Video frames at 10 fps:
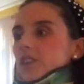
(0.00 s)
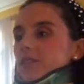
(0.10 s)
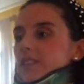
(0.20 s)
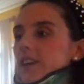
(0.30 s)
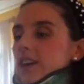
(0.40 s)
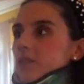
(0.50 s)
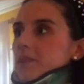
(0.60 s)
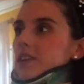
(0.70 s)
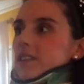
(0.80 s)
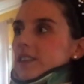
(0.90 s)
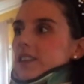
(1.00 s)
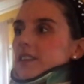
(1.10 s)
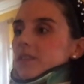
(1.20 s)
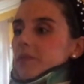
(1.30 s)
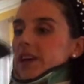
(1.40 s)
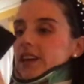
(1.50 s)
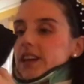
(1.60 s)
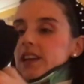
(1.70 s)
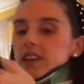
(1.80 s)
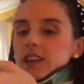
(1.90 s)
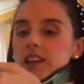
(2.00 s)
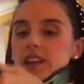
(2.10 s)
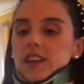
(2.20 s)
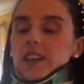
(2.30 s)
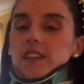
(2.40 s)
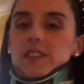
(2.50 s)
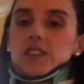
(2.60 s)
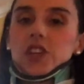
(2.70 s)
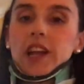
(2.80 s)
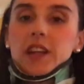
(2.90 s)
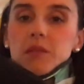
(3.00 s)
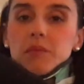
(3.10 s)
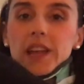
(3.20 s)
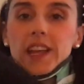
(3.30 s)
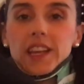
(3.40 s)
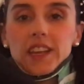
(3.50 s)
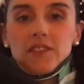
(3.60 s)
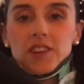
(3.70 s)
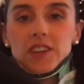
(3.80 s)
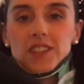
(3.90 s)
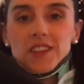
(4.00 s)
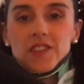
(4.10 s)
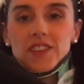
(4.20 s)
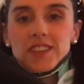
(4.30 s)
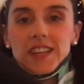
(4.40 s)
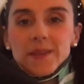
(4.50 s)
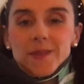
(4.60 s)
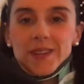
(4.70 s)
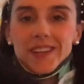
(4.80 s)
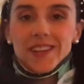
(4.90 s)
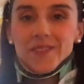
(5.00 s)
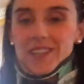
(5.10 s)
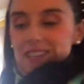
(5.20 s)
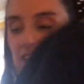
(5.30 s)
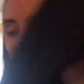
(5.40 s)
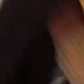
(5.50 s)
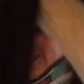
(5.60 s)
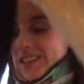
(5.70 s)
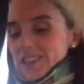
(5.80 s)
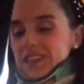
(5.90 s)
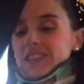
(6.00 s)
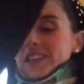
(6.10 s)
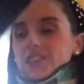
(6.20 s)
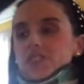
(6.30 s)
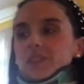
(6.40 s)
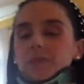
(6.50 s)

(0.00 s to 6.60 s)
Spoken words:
it's not. Oh my goodness, I think it's a blanket. It's a giant blanket for Sophie's Neighborhood, which is just